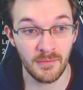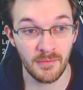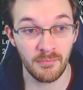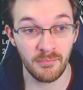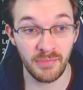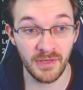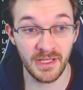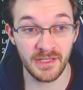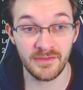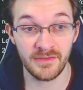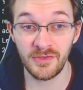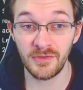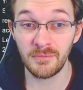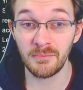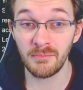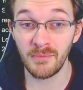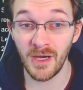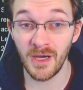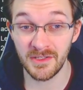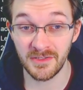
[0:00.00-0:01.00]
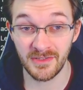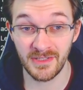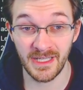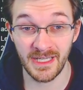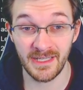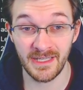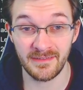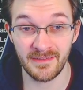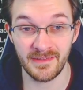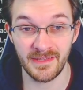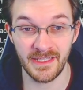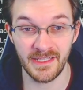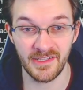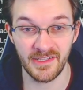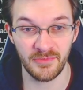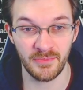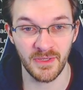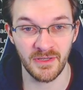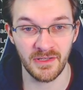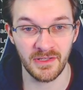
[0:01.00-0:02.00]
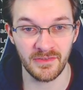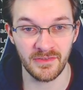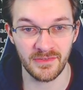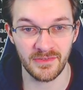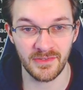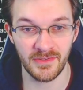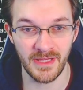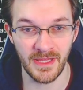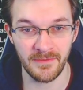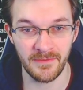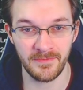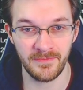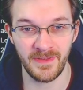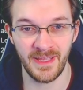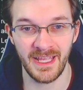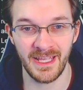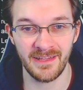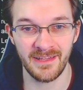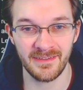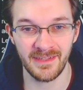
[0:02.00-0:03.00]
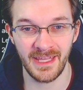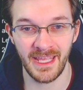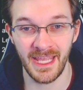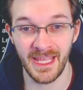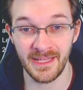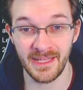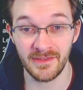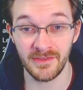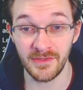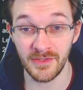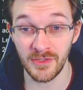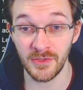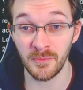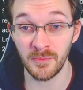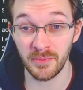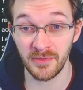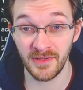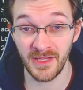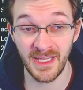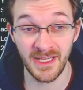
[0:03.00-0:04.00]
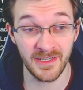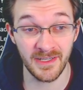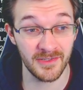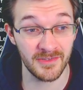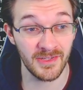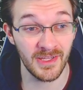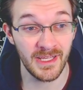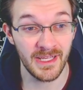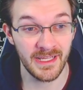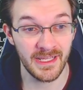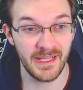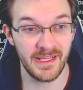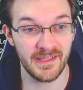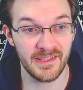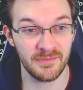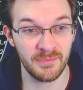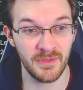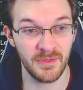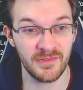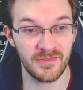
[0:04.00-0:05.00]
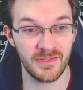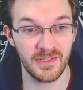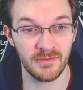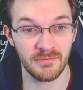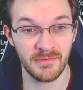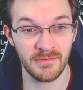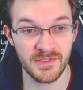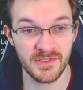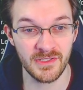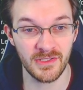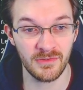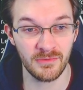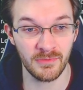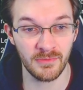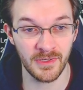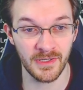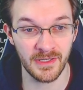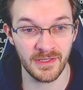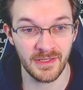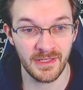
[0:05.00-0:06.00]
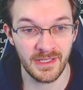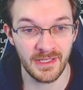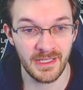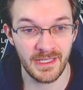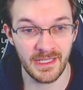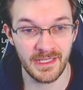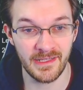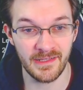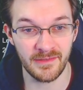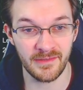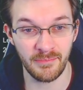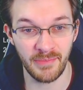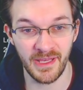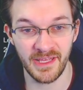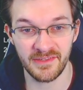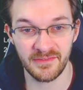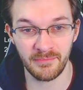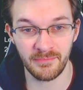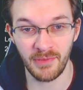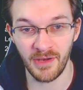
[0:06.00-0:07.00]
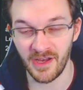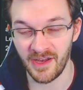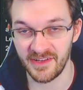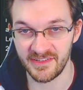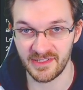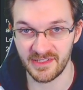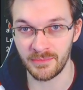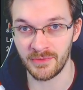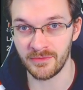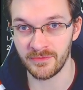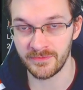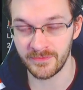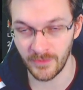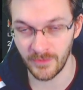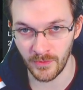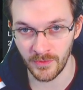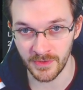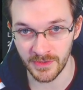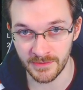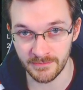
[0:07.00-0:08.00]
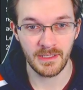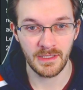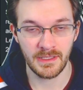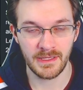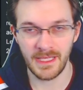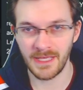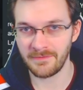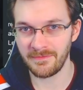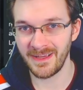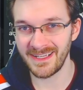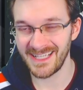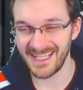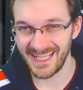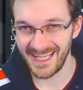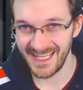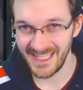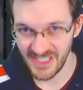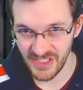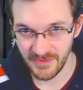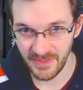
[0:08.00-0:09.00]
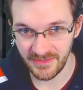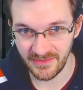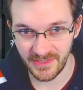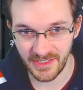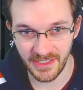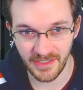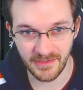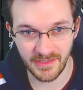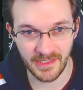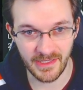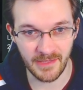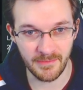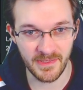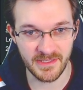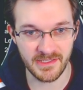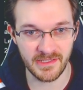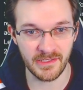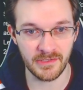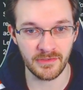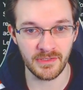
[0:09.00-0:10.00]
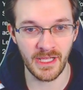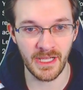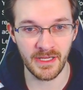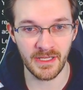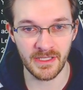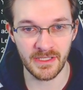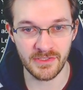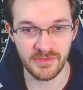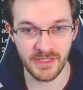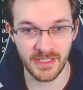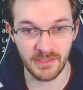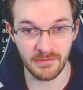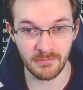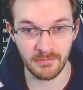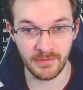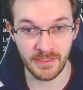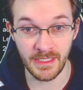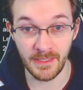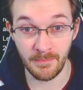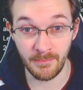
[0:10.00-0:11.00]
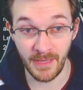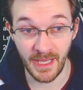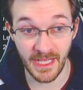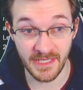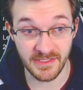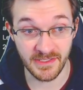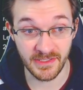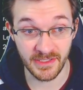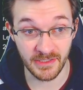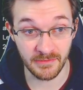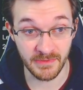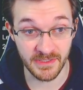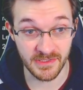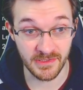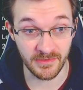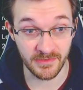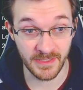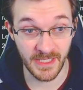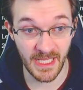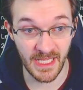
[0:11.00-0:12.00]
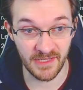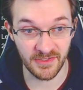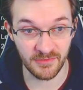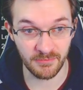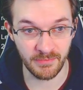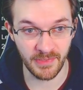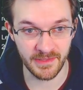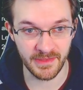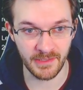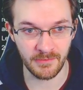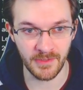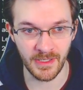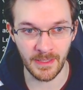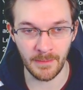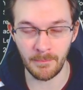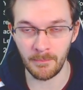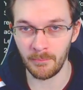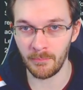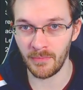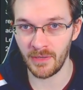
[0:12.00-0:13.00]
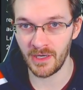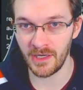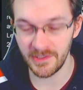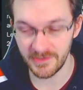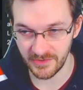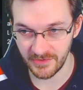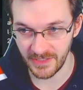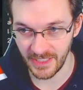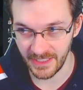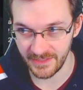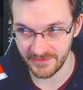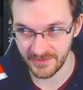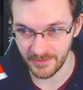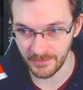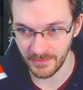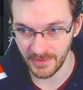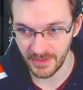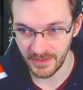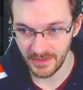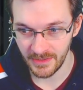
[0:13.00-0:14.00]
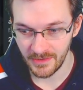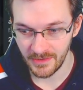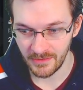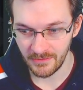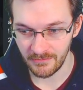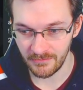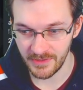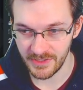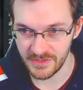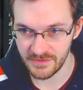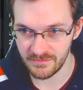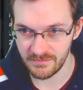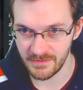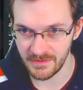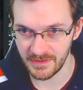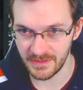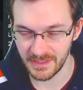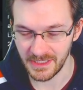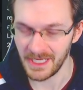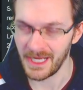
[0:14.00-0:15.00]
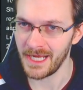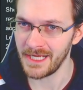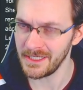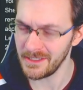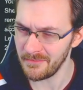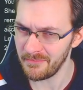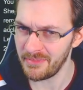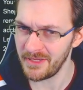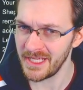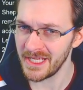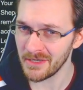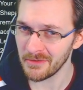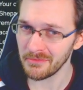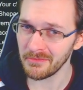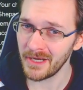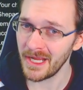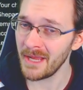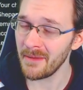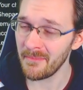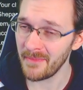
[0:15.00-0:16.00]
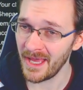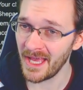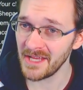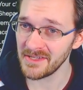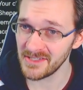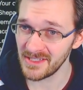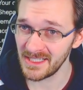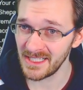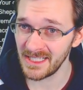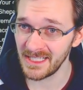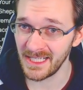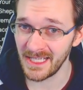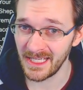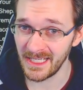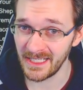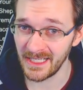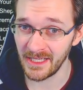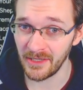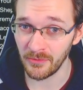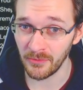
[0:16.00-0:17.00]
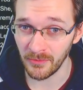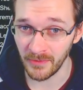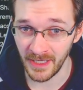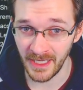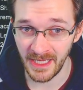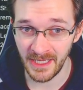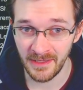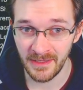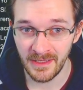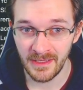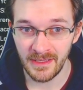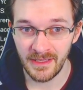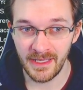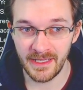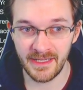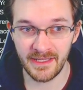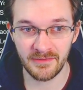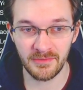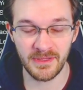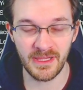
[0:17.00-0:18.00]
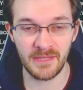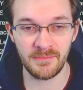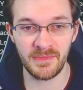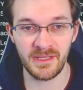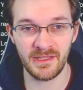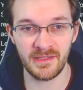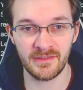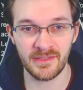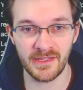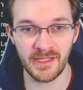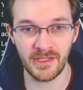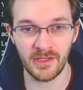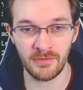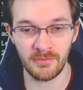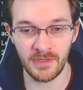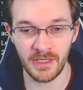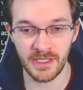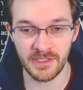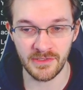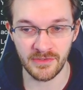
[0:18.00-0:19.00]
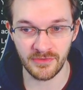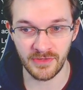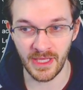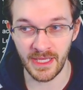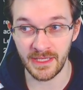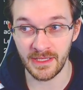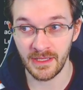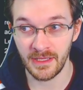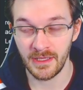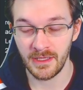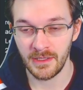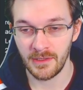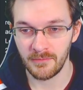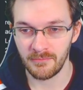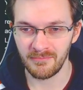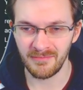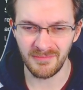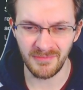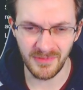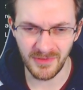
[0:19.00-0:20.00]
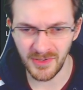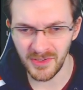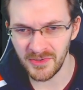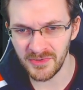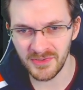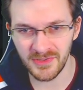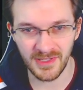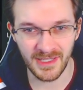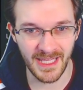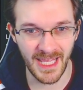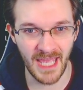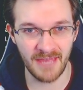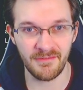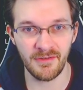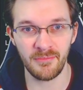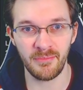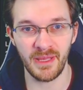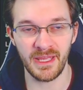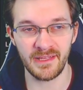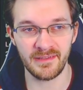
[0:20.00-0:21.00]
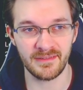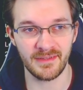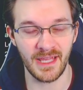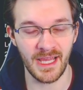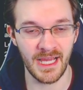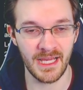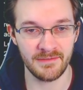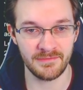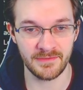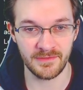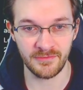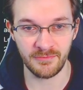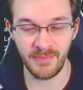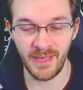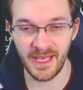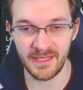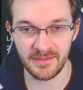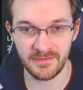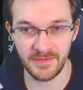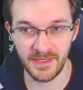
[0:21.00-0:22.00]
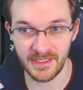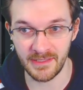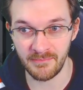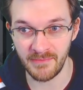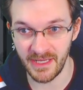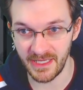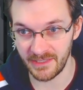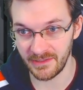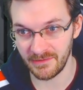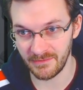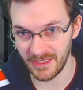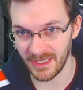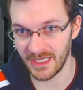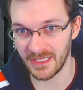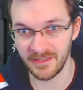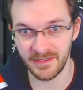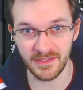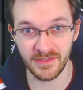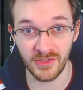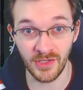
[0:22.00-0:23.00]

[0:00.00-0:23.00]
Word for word: but to modernize the experience so that fans and new players can experience the original work in its best possible form. Now, I find it interesting here that they mentioned they're not going to try to reimagine the original games, but they want to modernize them, which would kind of be a reimagining in a way. I guess what they mean is that they don't want to just like loosely have it based off of Mass Effect and make it kind of like its